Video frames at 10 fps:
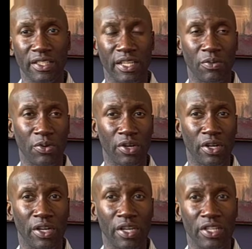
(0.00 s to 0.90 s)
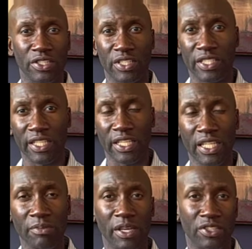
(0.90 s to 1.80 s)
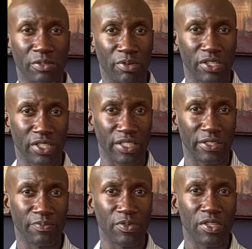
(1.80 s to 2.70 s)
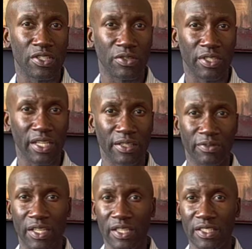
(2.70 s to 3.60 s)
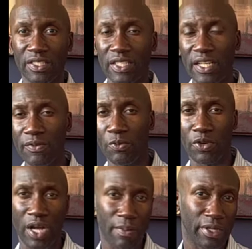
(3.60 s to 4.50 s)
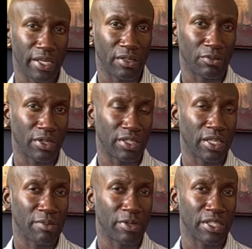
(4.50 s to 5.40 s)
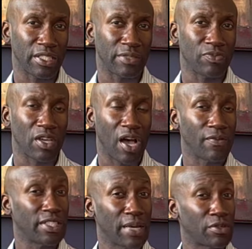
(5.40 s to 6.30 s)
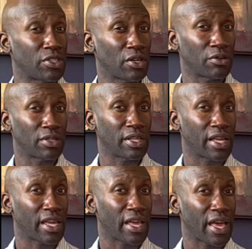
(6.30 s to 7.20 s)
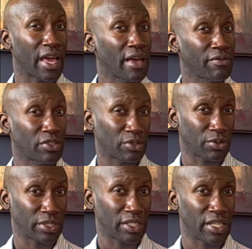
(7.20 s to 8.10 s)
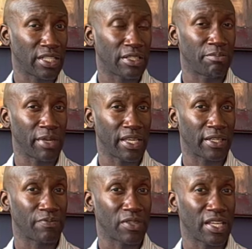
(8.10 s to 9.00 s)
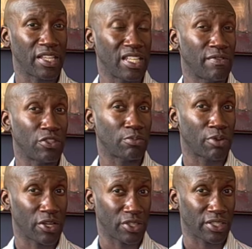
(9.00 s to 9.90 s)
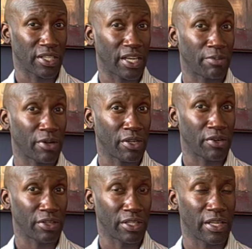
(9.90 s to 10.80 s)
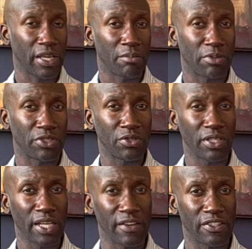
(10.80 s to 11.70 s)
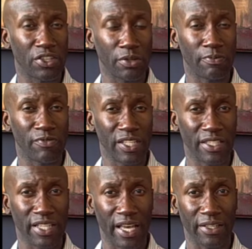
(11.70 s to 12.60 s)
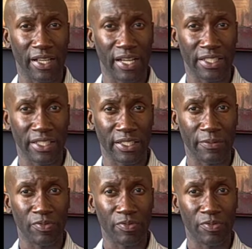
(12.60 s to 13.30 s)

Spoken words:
they were to the team and to the project. So again, this is kind of a more complicated one because oftentimes you don't have the authority to make an individual project a priority, but you can kind of circumvent that idea